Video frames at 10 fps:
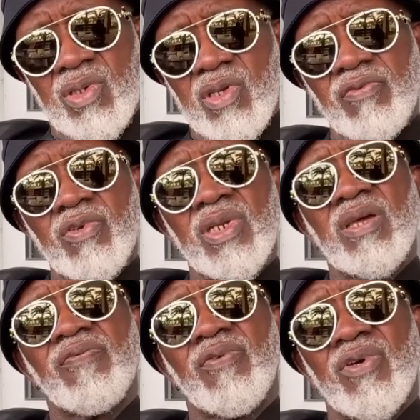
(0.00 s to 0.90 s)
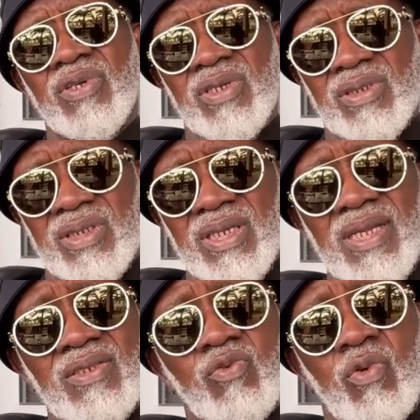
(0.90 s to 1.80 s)
Every other four years, it
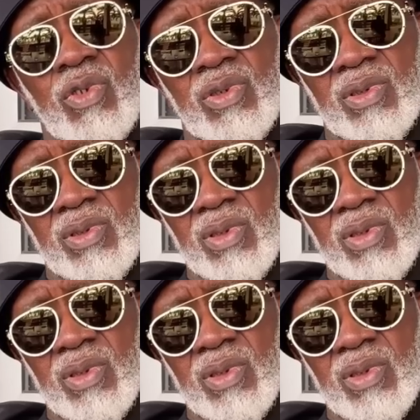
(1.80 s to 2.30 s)
gets worse.